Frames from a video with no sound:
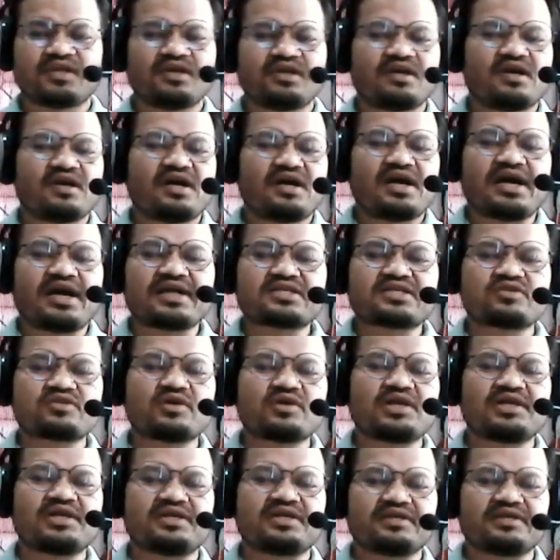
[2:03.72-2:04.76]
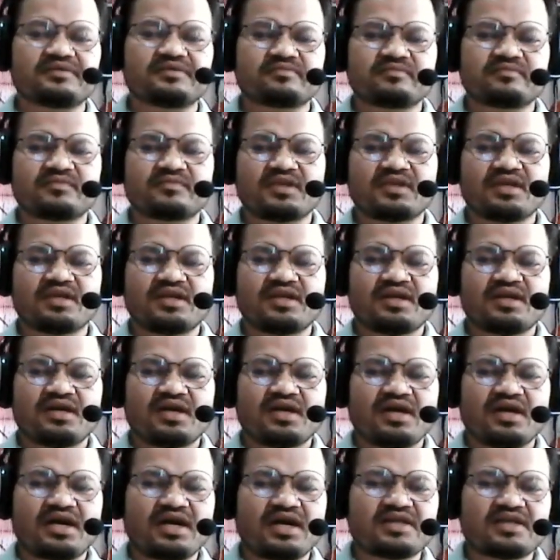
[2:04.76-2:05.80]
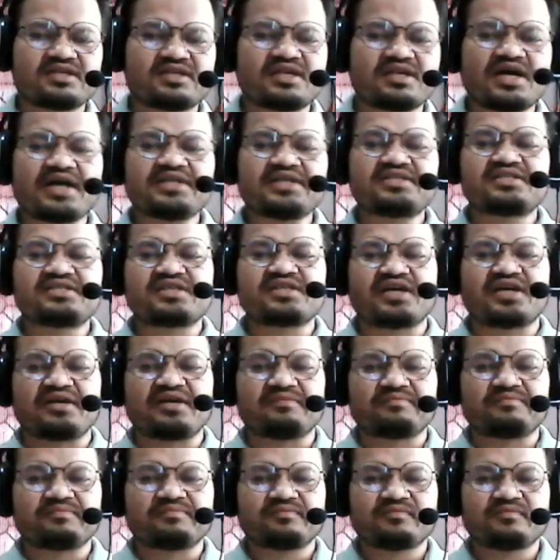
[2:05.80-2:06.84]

Actually, at night time,